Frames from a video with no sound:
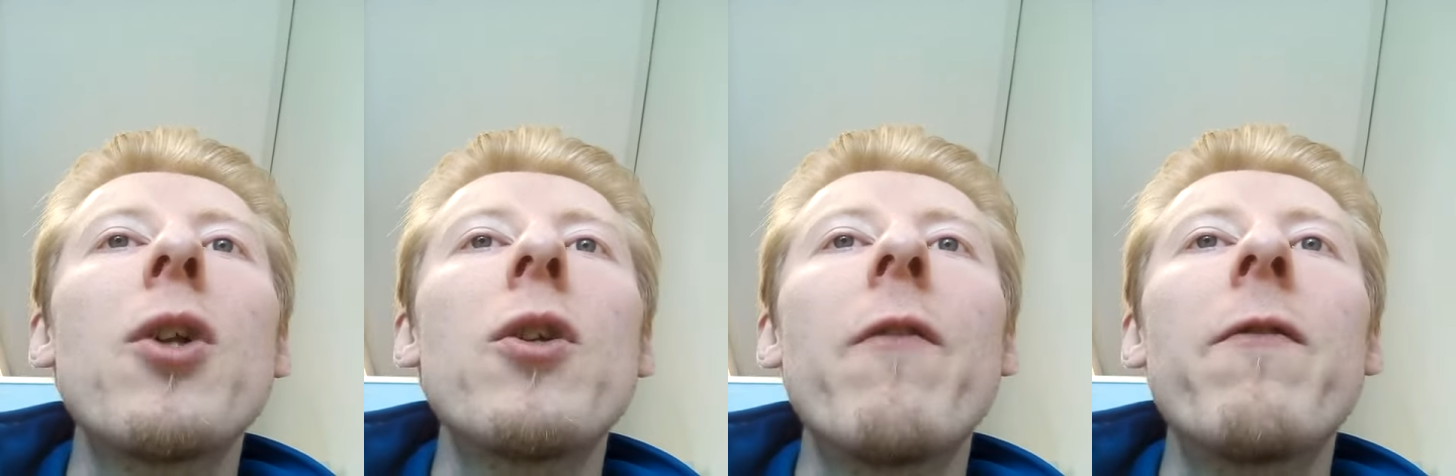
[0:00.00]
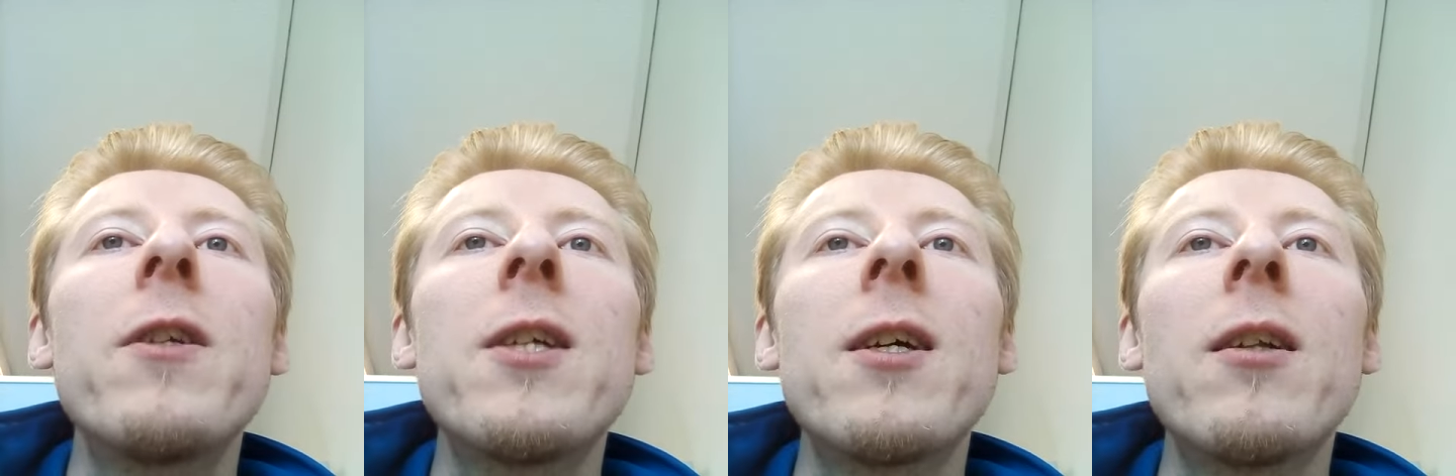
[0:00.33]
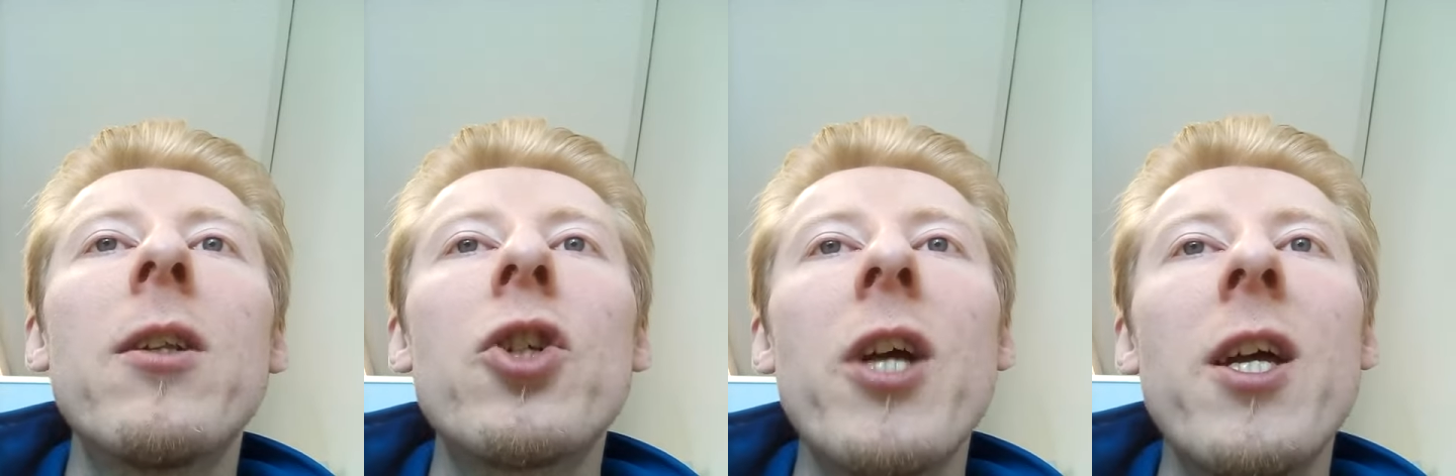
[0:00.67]
the
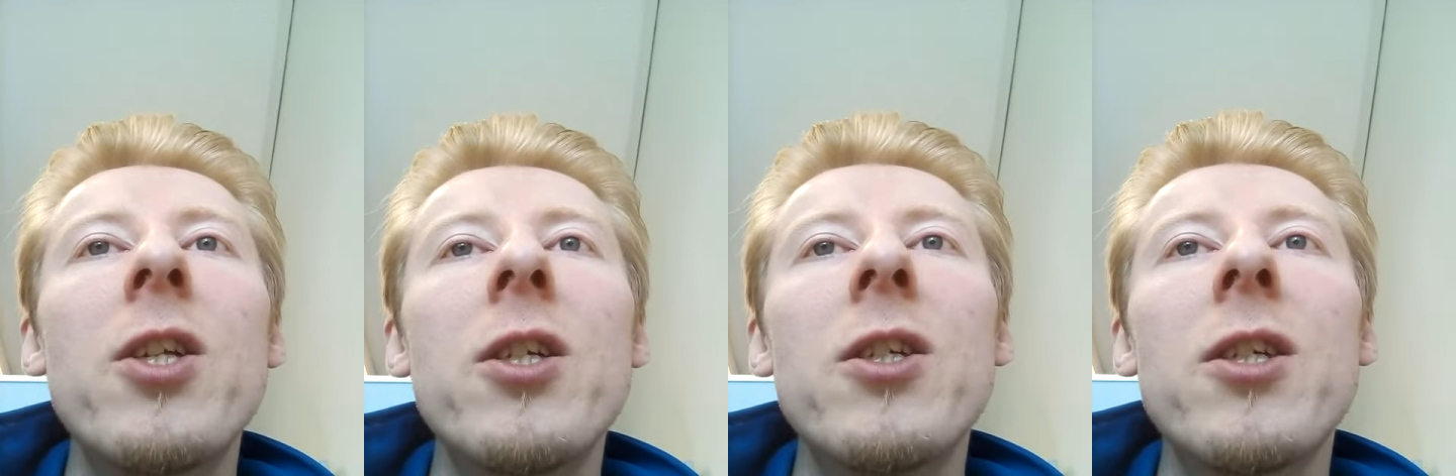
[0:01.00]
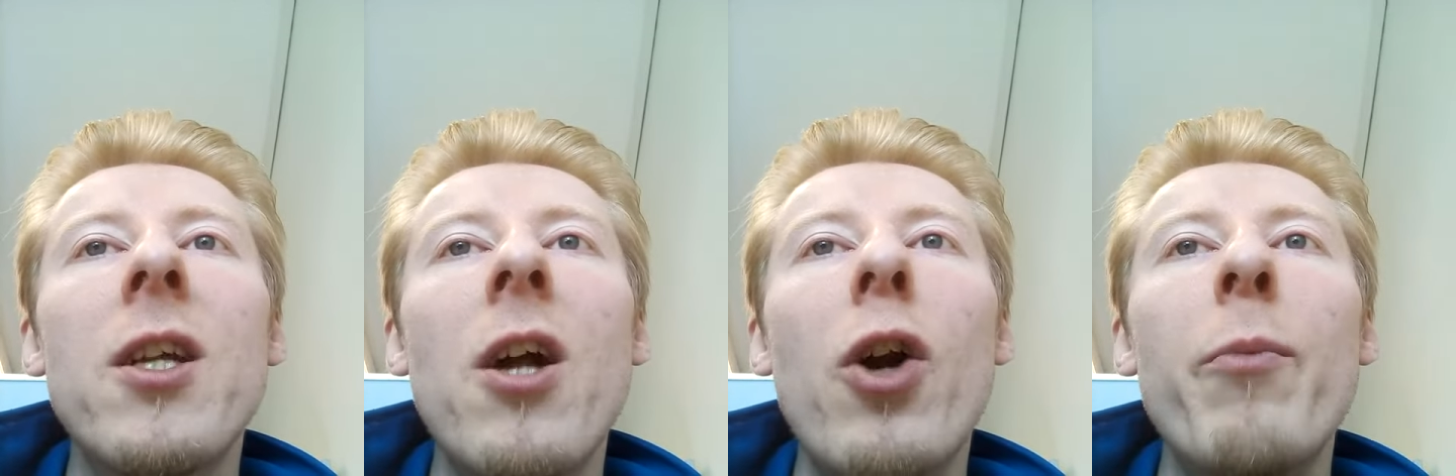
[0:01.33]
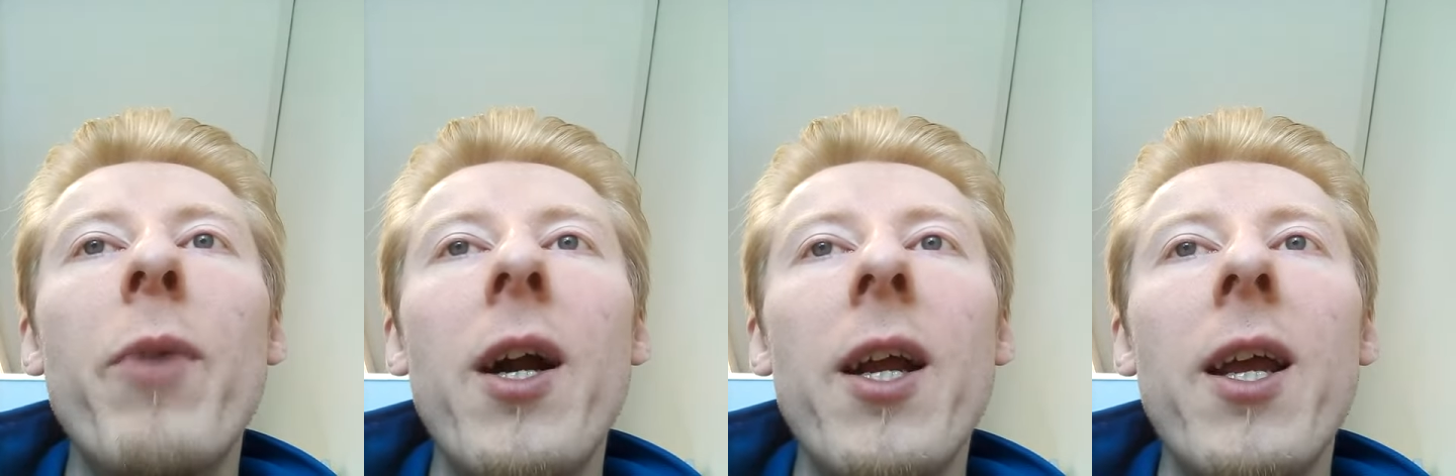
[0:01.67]
physical changes in our
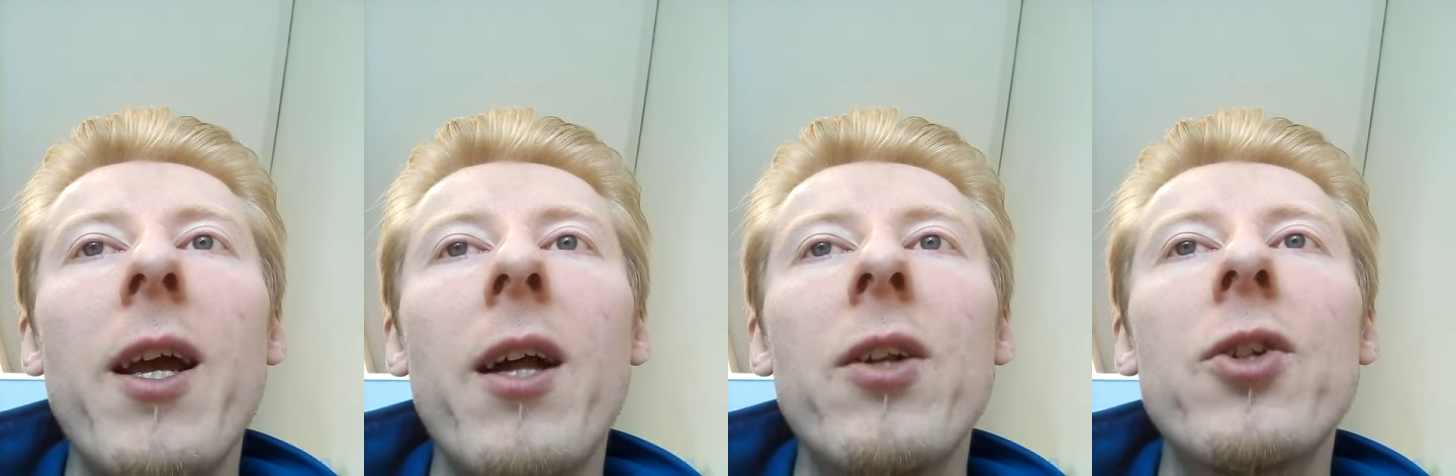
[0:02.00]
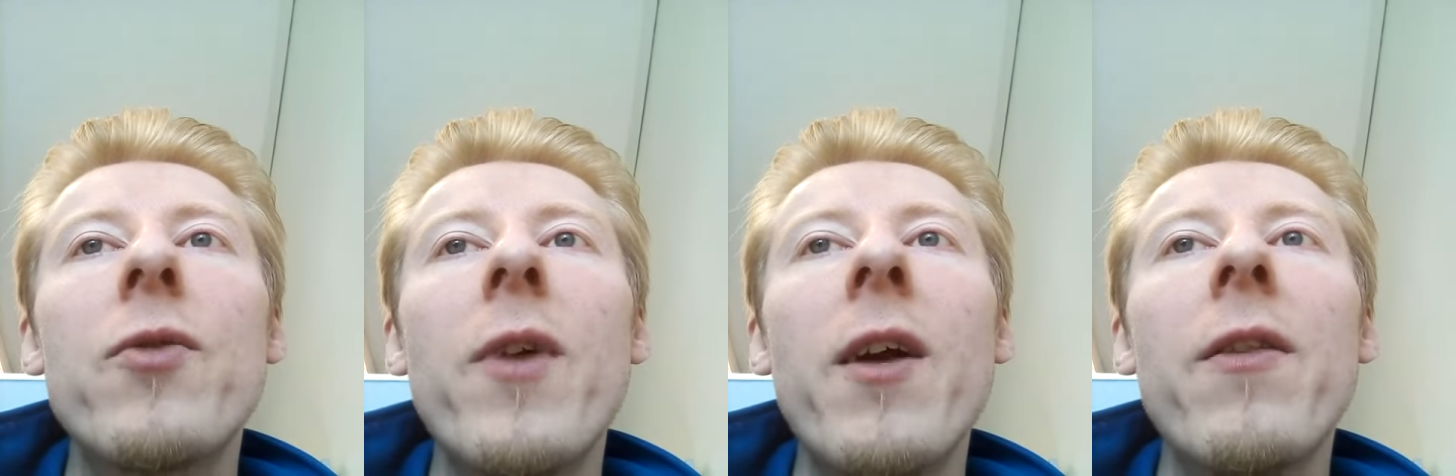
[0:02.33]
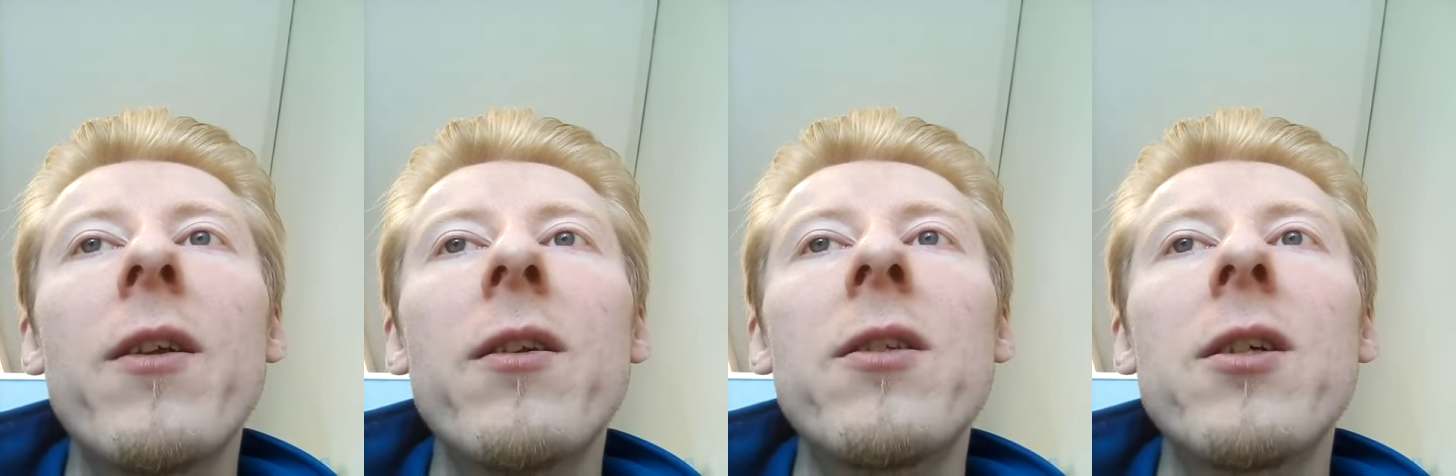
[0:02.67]
body and
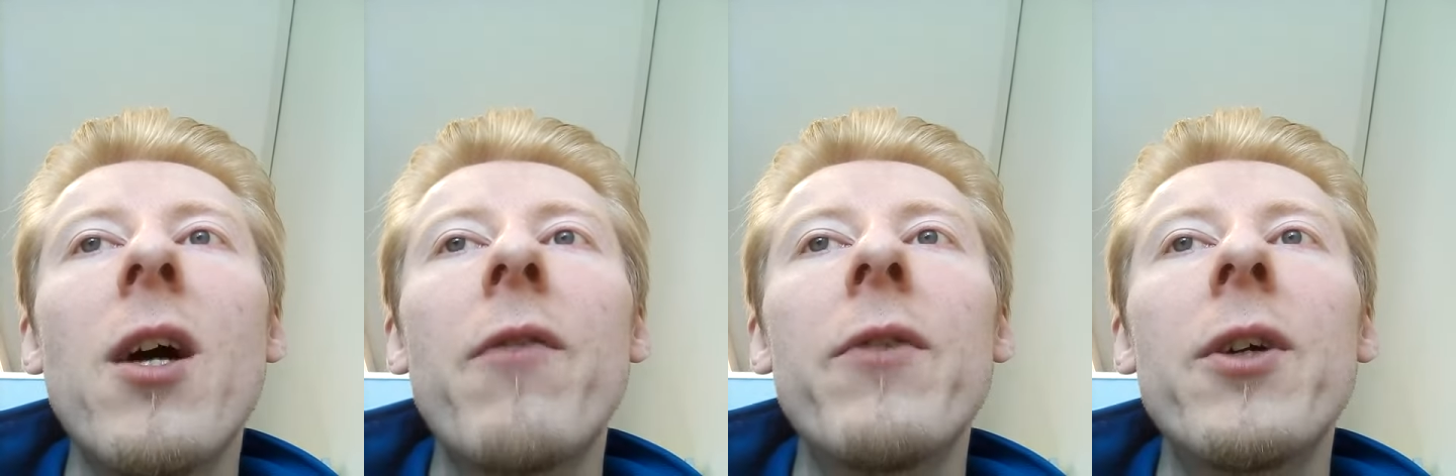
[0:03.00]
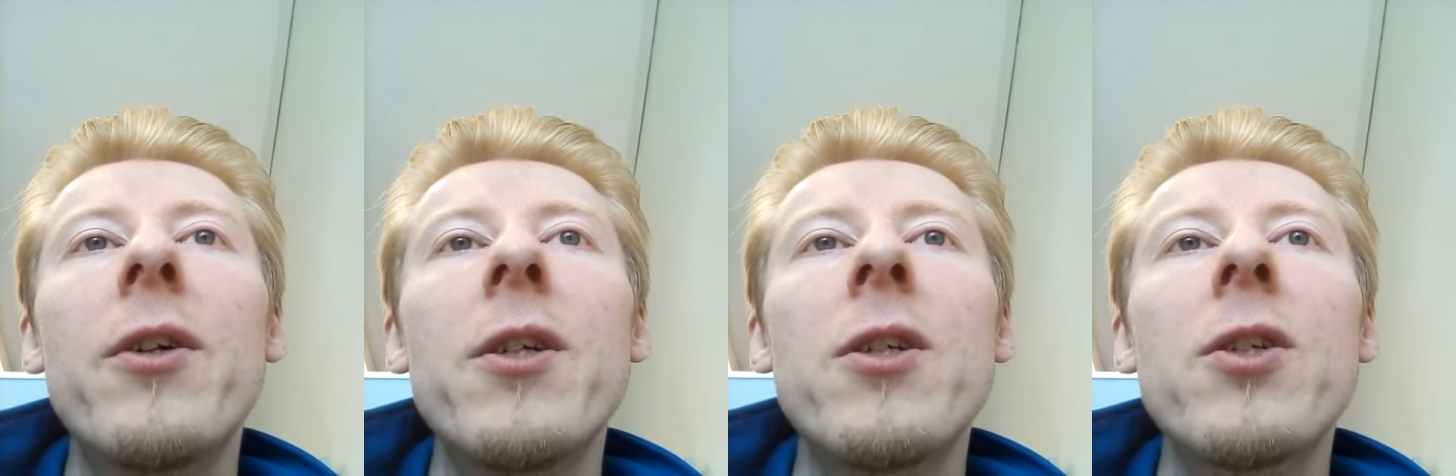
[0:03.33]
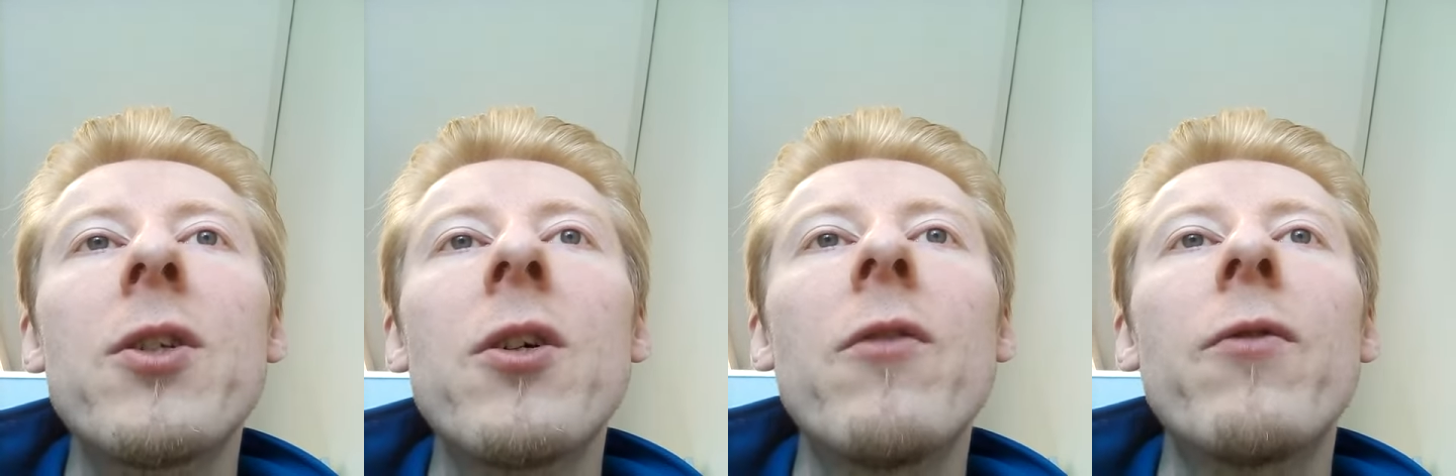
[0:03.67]
strengthened awareness